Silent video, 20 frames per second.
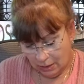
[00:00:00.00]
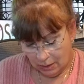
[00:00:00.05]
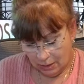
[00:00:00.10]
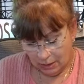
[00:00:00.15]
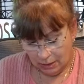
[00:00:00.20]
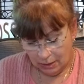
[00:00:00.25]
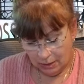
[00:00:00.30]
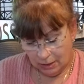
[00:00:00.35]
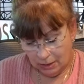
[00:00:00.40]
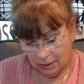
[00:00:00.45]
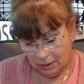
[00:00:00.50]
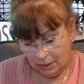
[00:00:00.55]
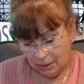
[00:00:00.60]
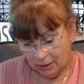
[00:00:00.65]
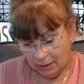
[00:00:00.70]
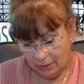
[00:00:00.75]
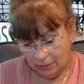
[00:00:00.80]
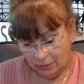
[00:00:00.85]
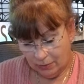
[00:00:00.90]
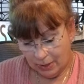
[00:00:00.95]
And
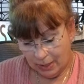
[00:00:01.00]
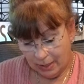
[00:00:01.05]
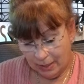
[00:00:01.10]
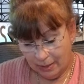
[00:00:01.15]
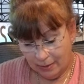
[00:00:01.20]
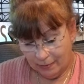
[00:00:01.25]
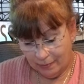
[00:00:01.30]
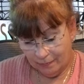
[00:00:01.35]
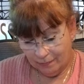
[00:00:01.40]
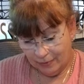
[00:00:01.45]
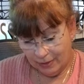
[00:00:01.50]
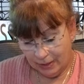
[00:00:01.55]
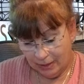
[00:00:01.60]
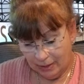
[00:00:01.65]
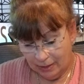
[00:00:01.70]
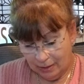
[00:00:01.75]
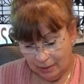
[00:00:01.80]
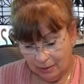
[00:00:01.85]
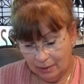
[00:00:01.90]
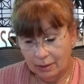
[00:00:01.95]
here I have
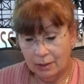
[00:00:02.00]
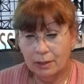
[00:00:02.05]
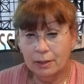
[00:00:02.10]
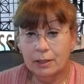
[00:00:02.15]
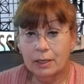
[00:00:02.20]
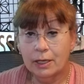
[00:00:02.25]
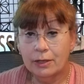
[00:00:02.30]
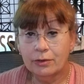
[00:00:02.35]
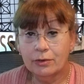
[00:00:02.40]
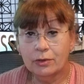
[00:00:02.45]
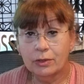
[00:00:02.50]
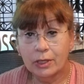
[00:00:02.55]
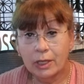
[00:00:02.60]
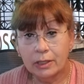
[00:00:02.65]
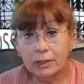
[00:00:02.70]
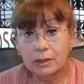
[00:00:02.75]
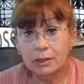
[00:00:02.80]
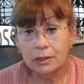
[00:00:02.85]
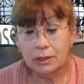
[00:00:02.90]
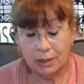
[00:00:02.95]
another
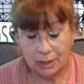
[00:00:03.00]
London